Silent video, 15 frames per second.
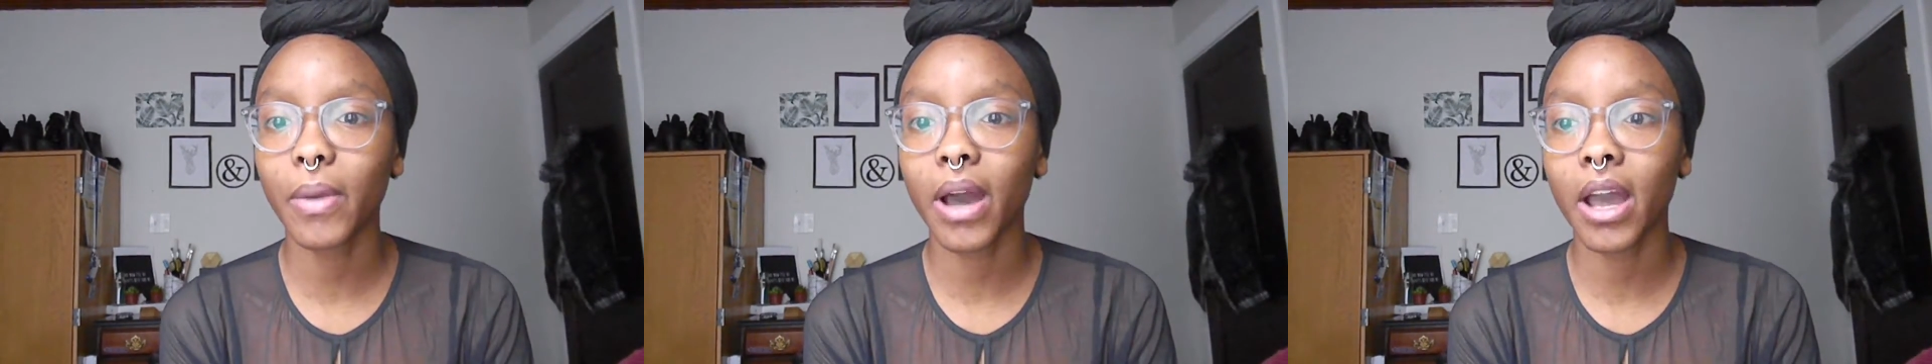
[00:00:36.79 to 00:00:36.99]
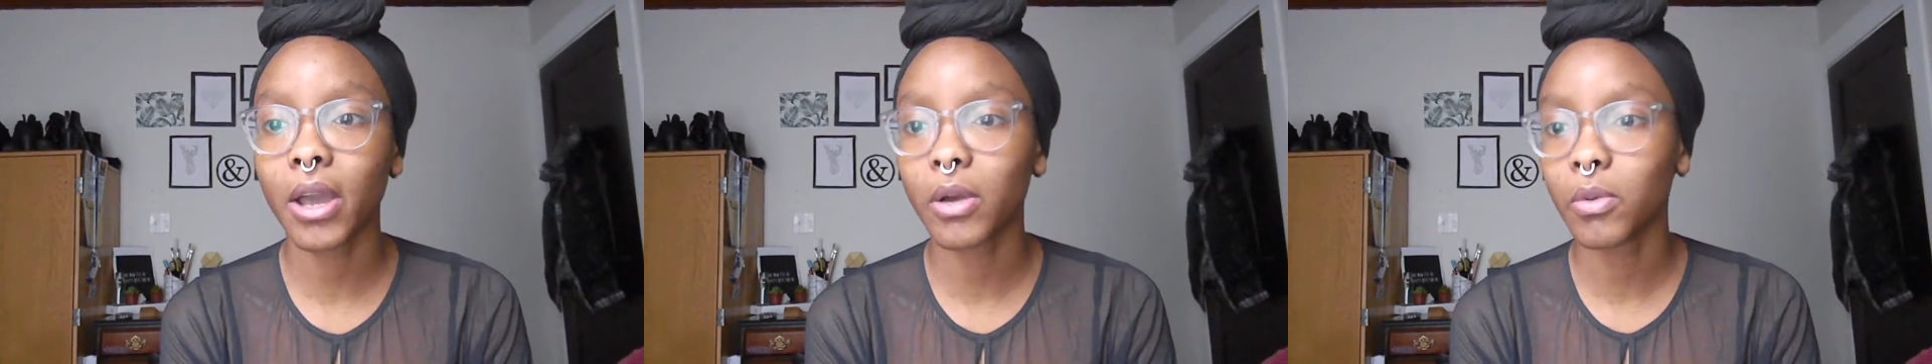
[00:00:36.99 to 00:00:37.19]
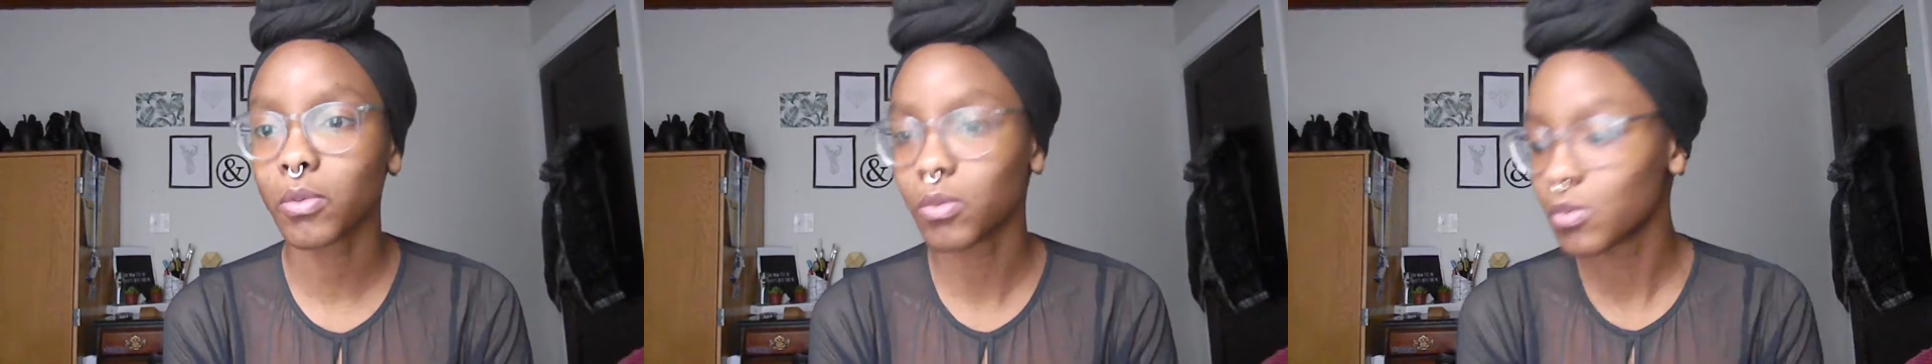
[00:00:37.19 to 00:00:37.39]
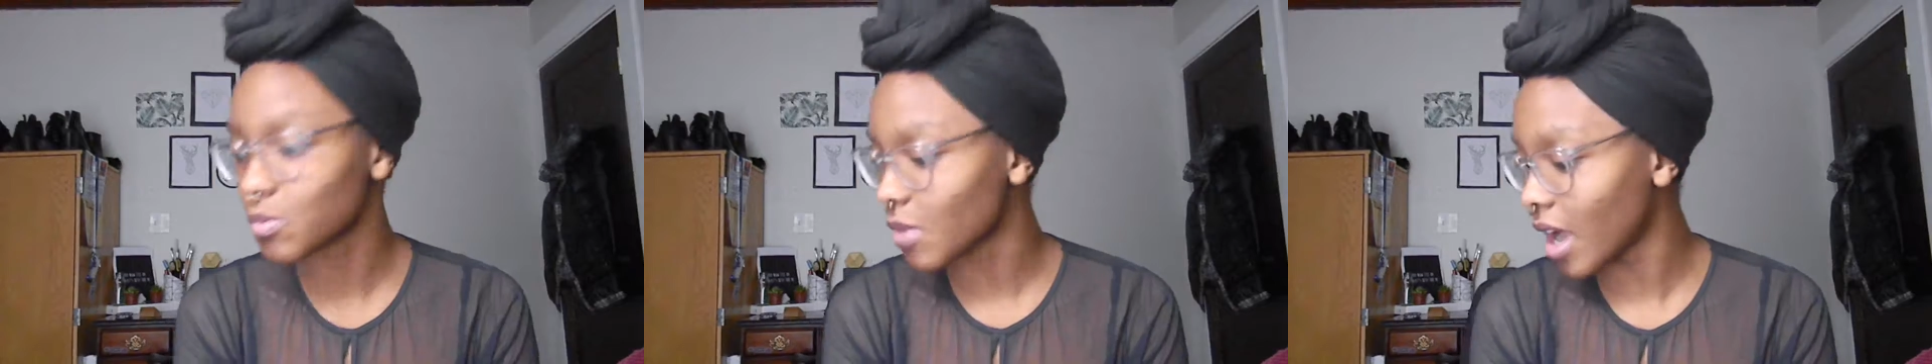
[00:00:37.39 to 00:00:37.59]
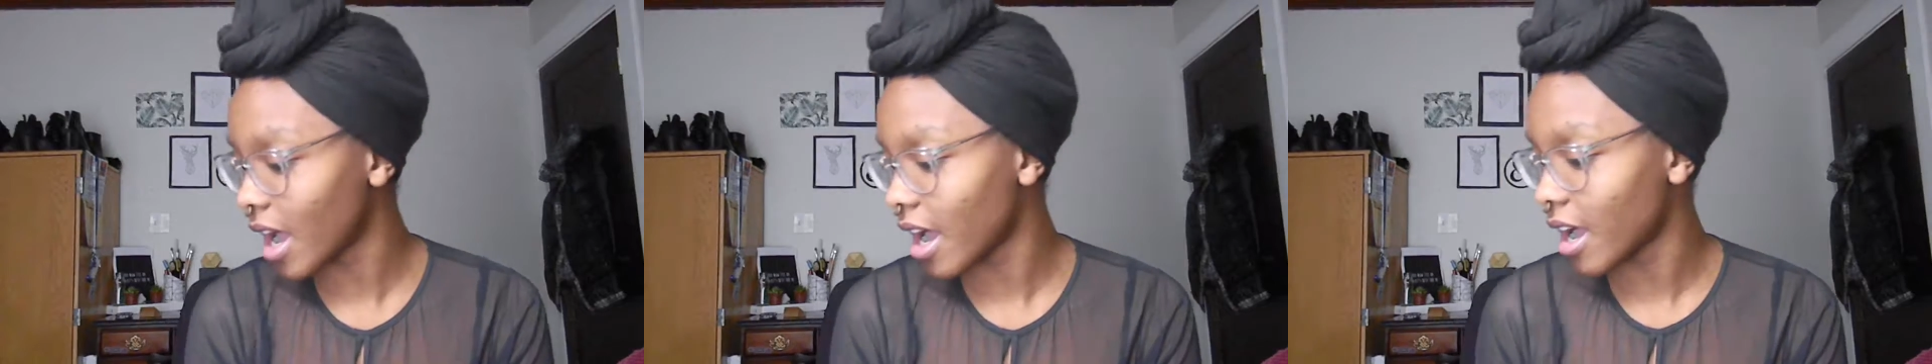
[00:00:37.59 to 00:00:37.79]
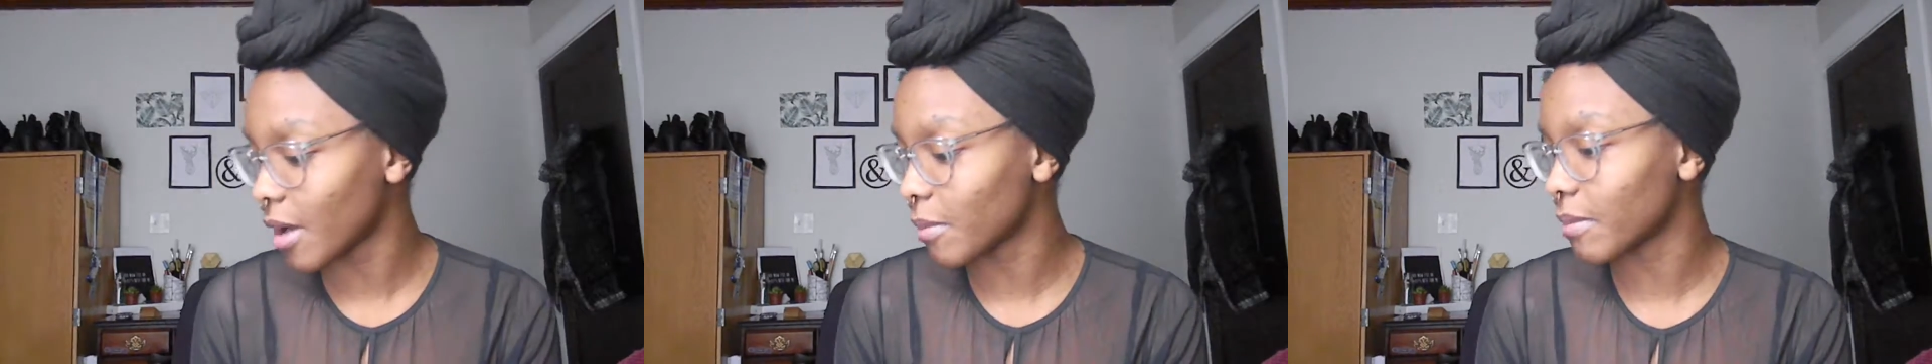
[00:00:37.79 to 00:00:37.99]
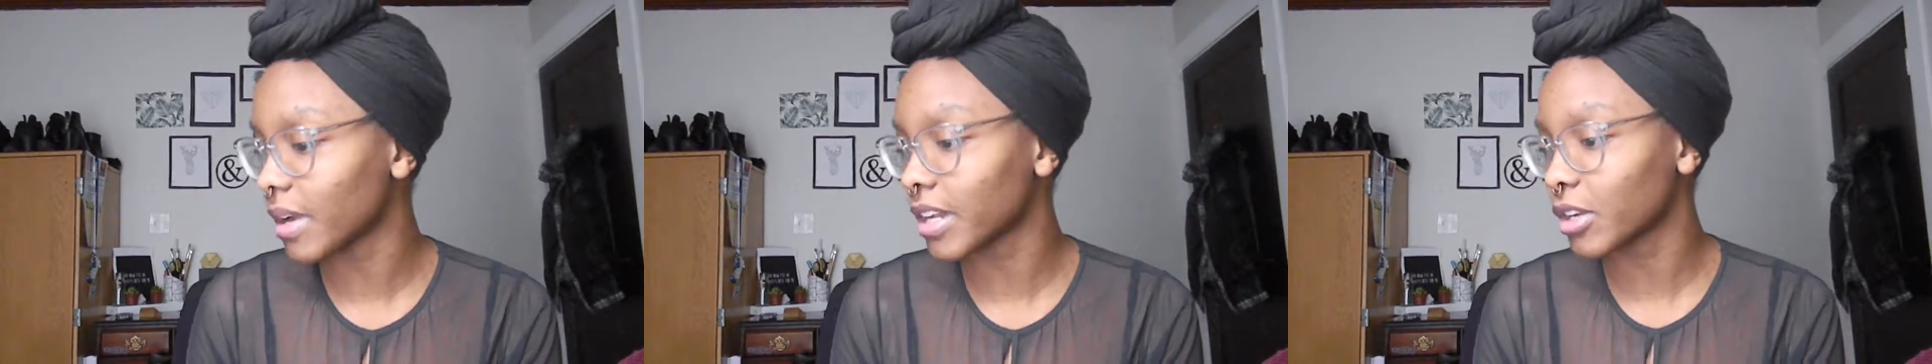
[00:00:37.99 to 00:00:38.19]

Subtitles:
I